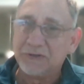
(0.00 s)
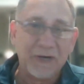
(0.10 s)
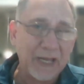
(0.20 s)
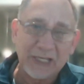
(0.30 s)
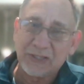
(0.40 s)

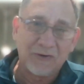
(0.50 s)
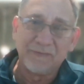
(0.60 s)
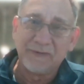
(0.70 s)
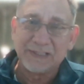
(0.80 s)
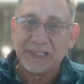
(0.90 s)
collect
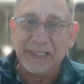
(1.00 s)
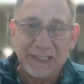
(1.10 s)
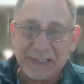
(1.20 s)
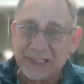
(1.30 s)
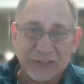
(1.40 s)
on, they're the
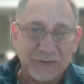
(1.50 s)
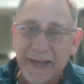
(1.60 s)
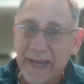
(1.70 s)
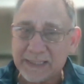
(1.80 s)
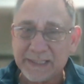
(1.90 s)
easiest
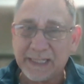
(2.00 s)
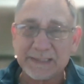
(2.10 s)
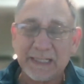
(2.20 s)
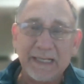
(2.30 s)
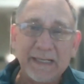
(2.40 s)
to access.